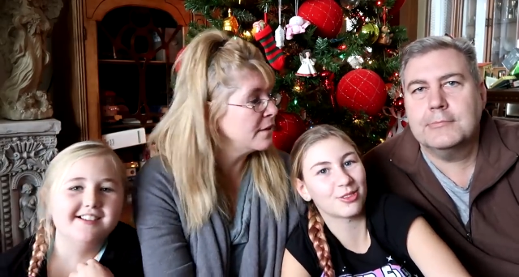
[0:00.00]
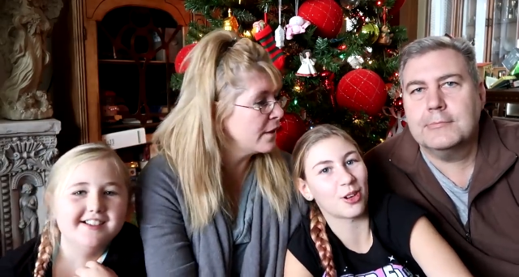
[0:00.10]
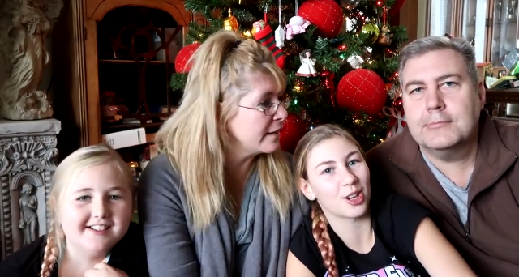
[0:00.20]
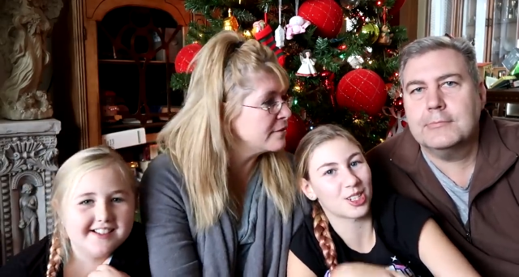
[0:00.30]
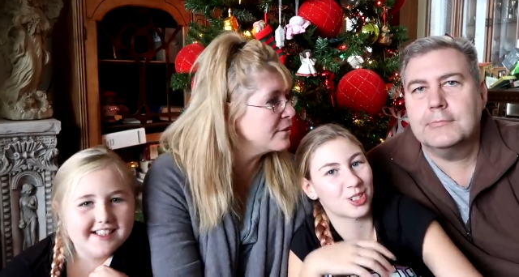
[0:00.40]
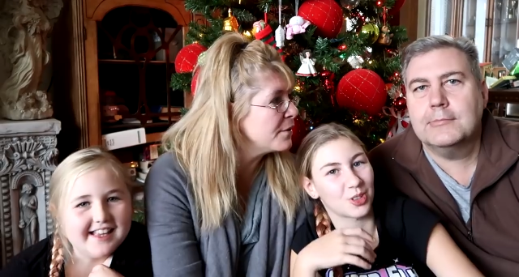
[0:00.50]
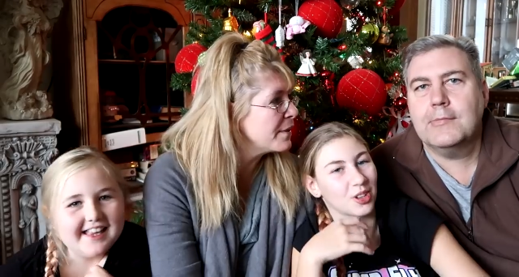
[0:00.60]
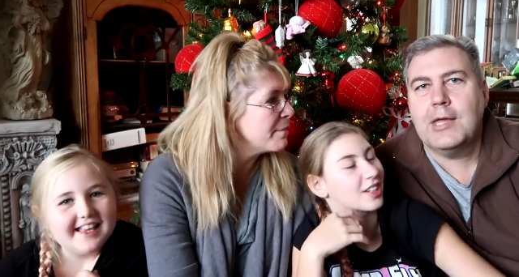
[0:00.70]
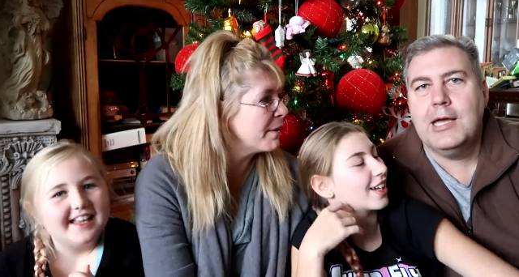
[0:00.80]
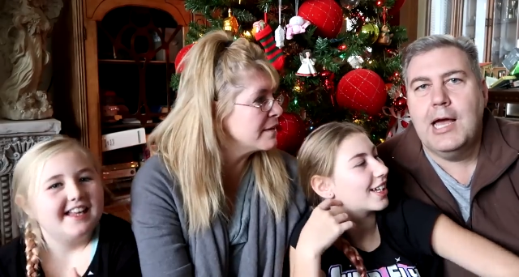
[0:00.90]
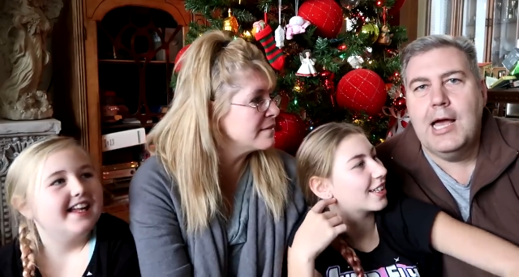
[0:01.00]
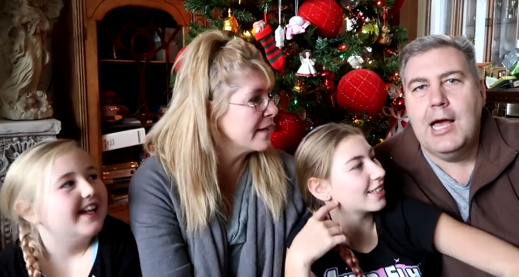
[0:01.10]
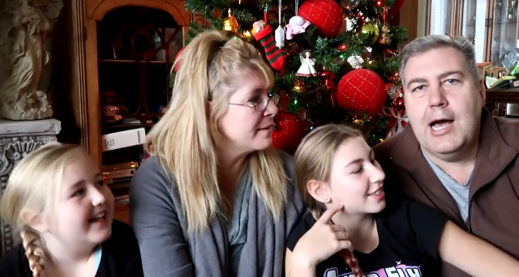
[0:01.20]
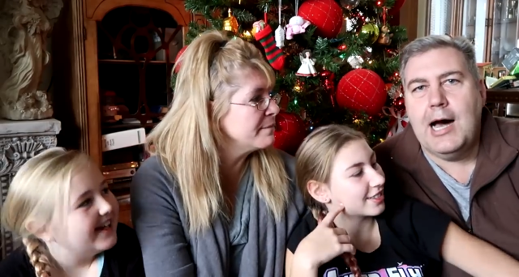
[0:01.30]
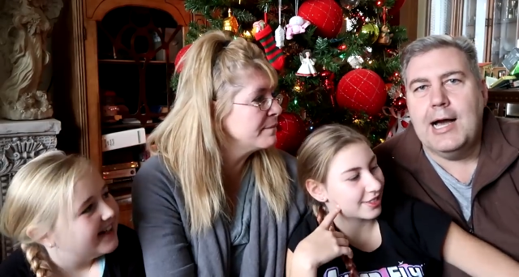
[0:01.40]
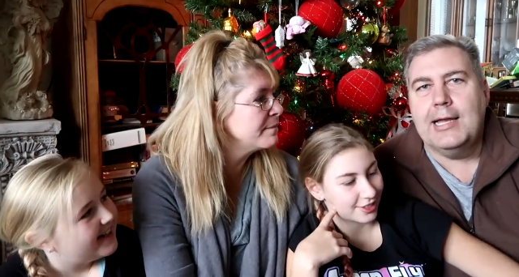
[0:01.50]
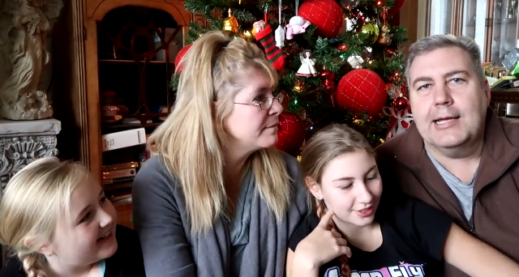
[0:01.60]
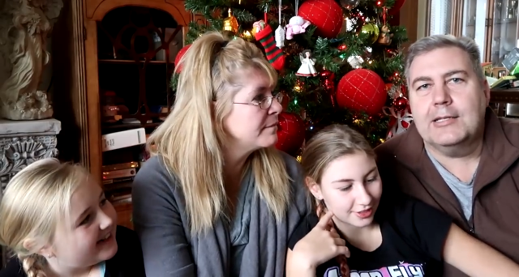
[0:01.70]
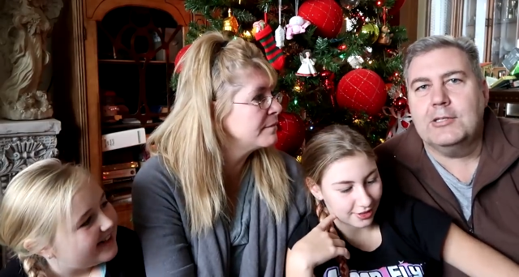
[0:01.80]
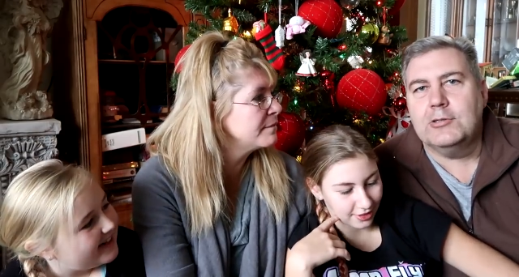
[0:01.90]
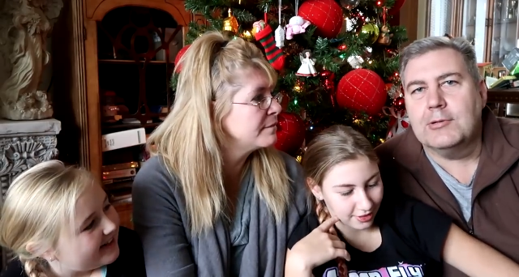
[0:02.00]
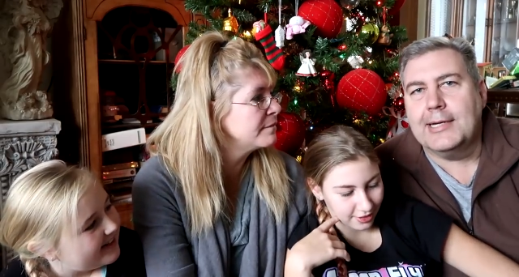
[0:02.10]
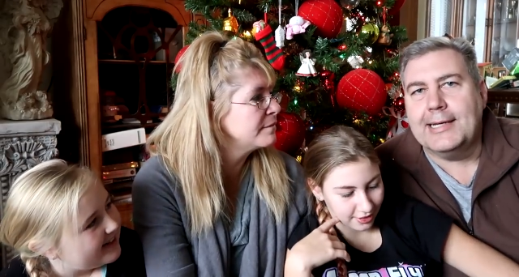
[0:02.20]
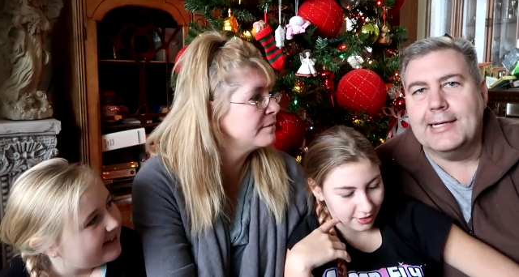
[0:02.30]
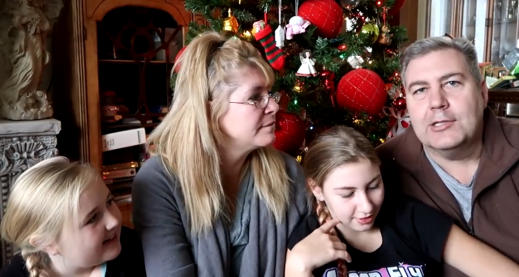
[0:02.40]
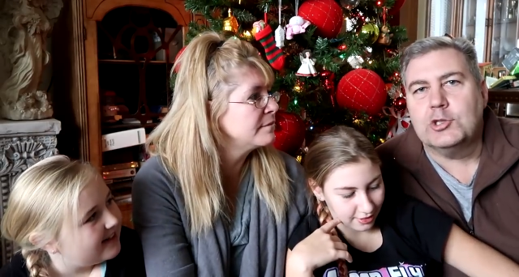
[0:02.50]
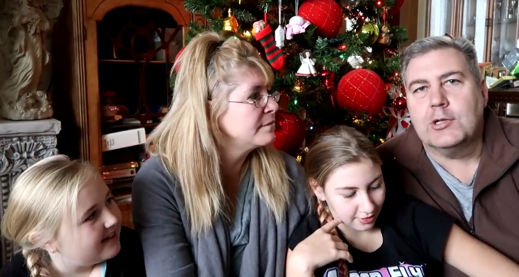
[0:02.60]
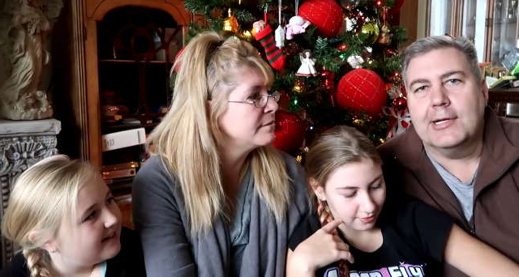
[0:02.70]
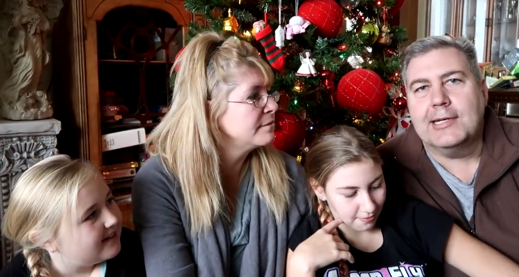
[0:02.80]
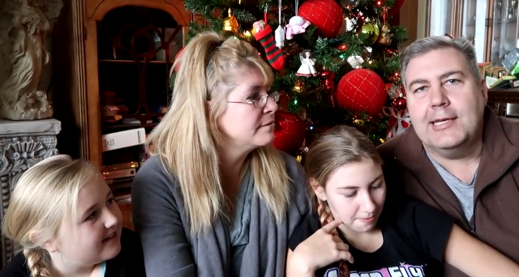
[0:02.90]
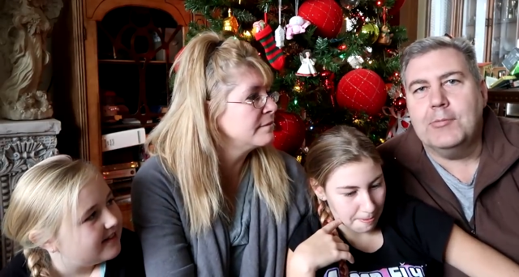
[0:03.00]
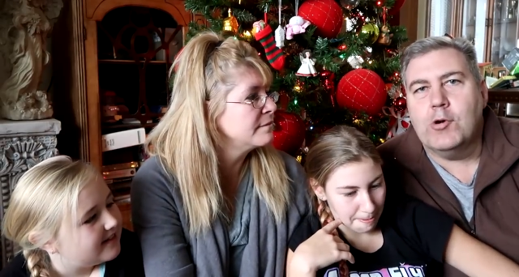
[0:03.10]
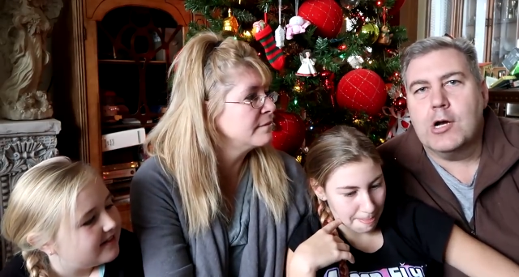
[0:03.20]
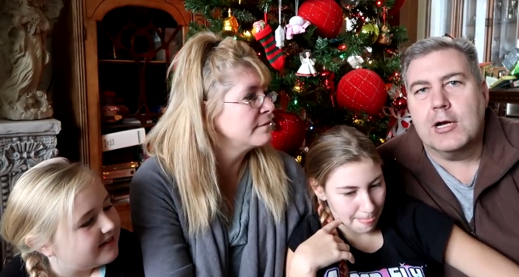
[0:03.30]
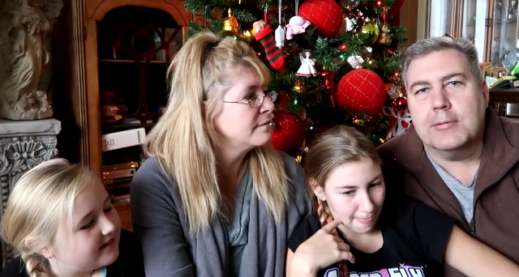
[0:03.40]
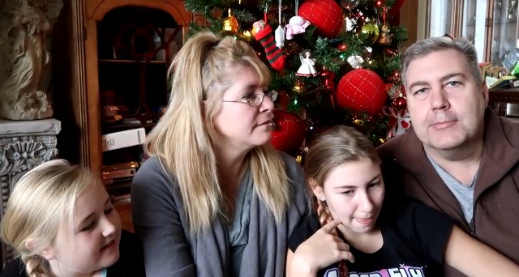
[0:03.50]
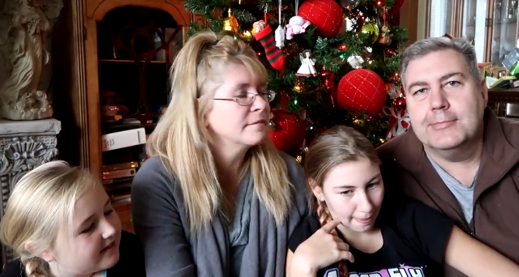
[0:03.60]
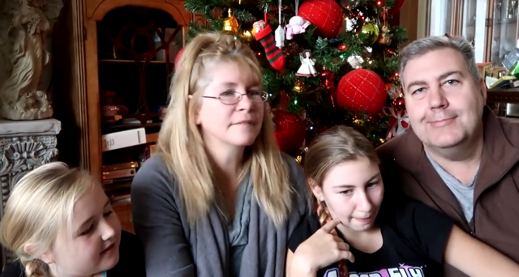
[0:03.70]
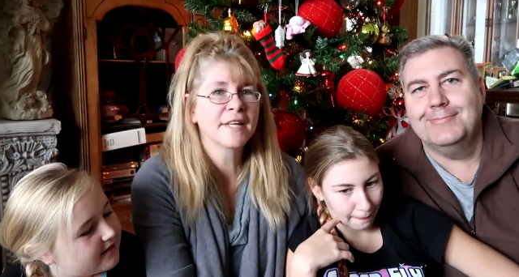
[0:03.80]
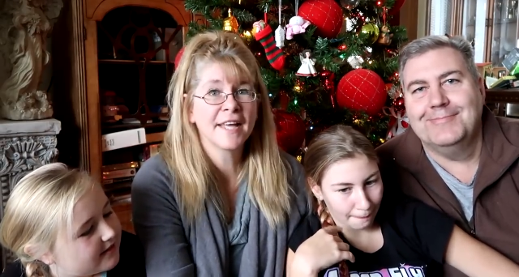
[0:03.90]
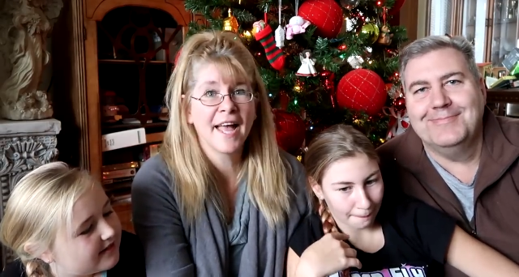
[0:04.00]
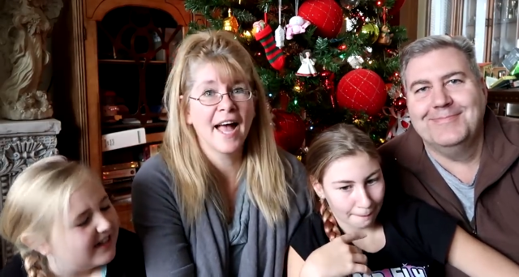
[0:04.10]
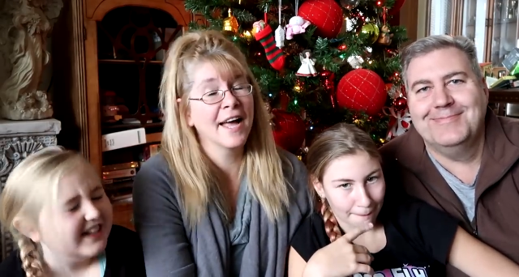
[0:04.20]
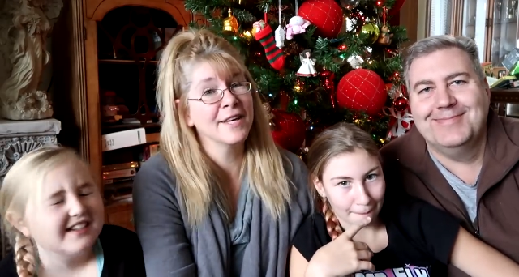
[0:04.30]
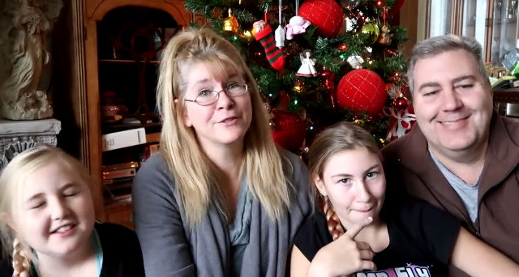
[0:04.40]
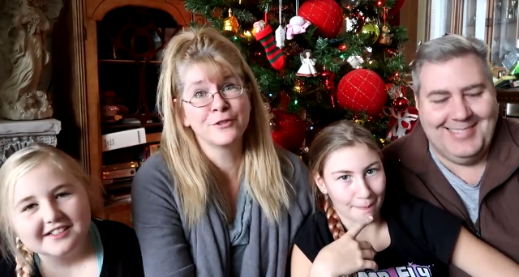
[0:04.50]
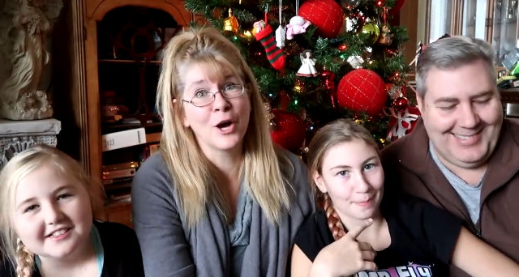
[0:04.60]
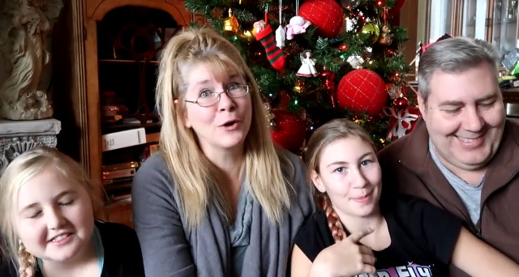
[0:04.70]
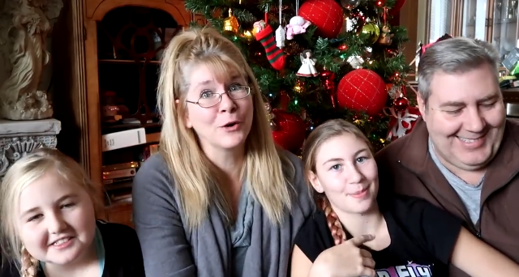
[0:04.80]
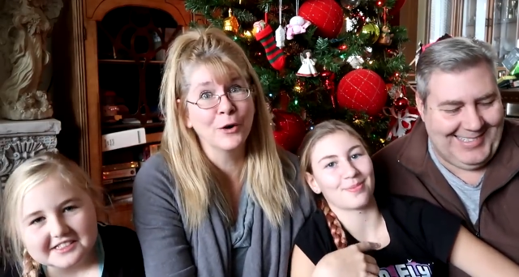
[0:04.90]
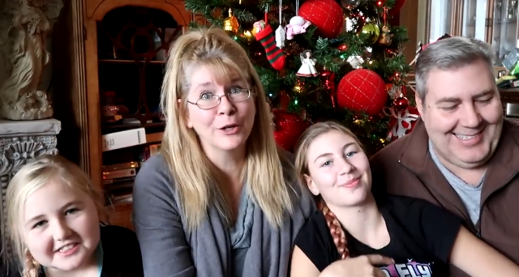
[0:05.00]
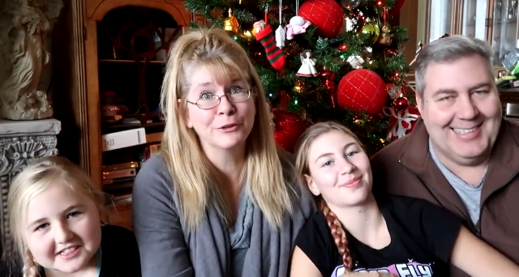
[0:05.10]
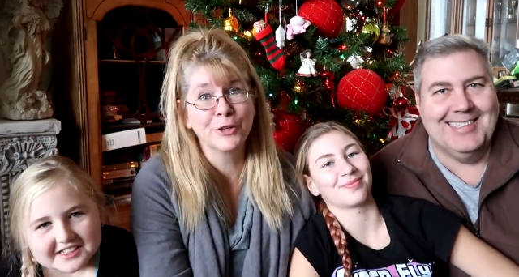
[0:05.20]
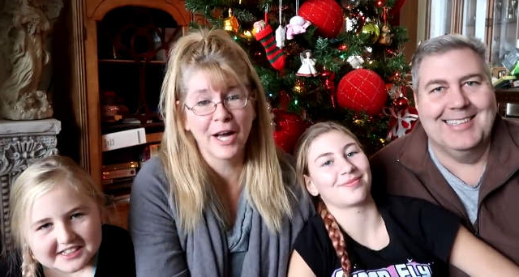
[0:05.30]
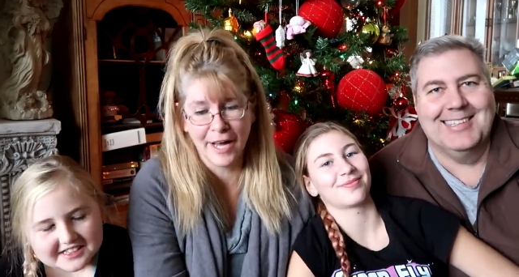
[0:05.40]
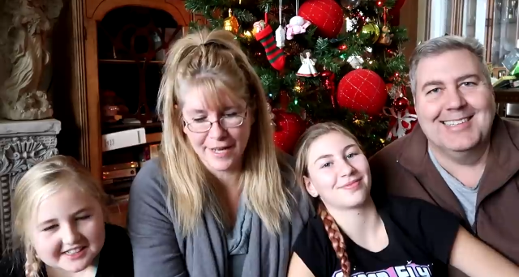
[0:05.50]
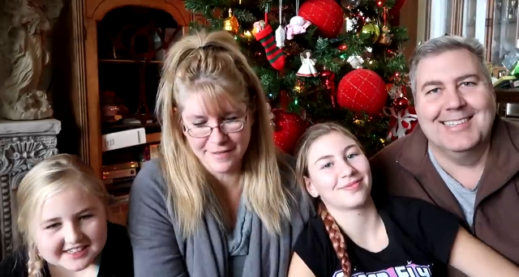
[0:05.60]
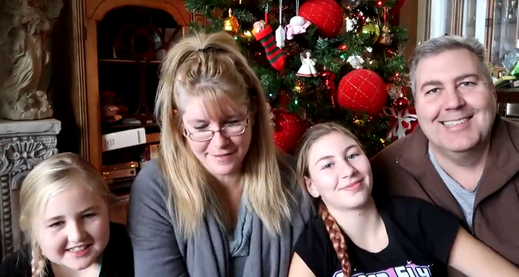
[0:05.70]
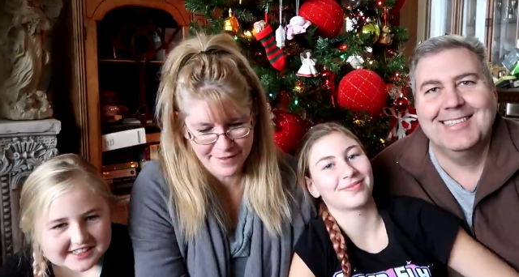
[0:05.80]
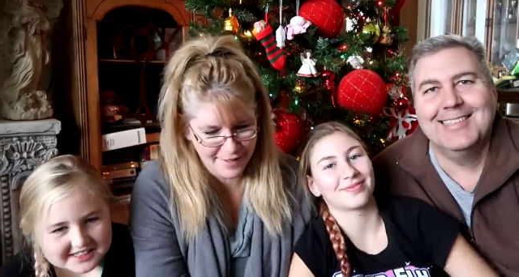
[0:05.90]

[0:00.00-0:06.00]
Speaker 1: you like to do at the barn, Sam?
Speaker 2: I like to right now try and keep warm.
Speaker 1: It's so cold, you guys.